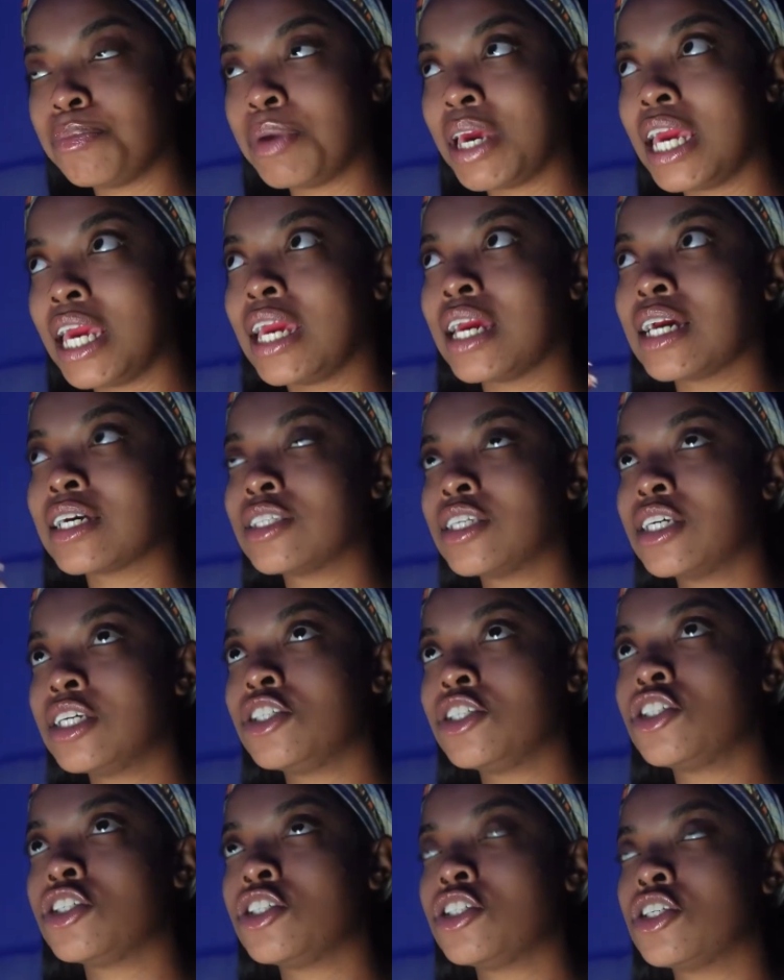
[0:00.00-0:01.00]
paying
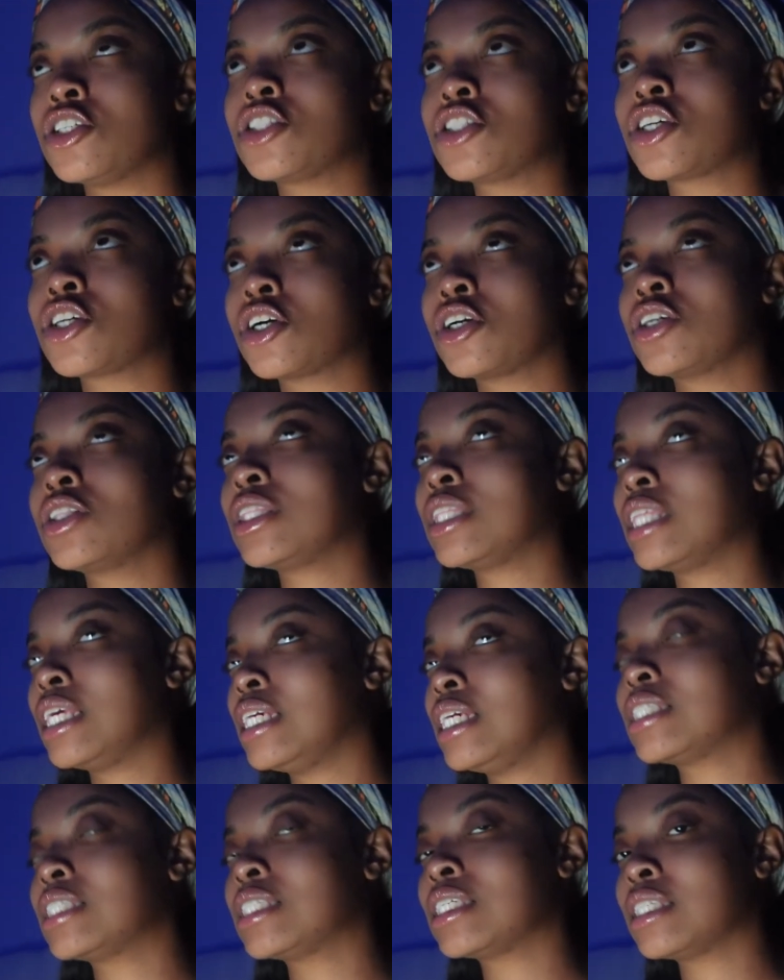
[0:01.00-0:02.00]
attention to certain
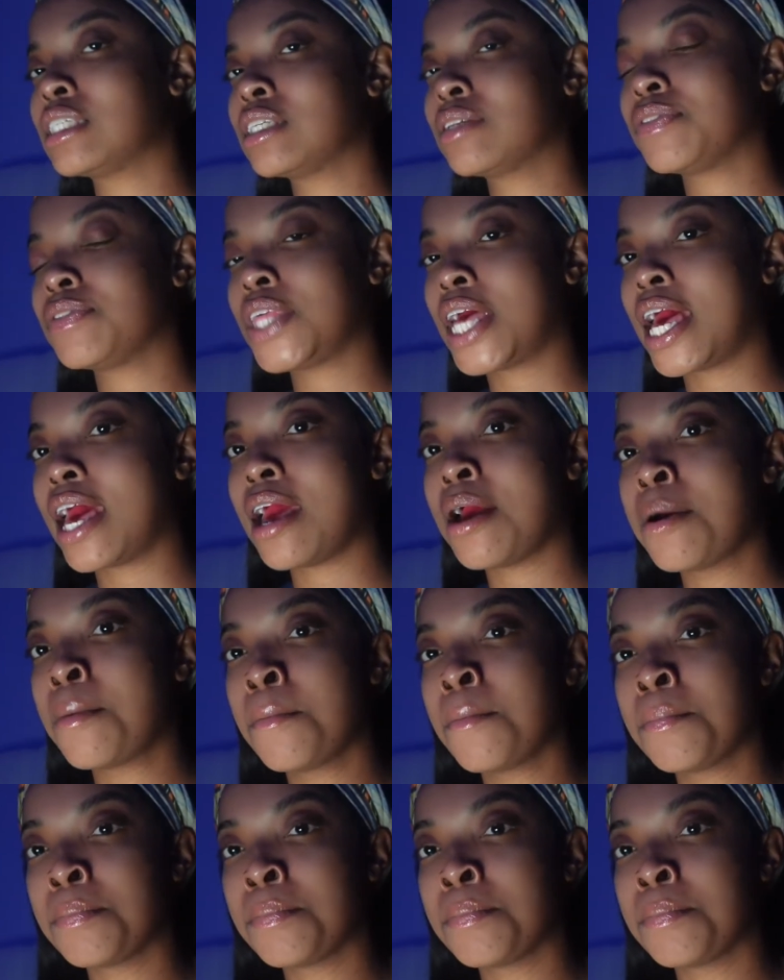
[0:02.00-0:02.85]
things that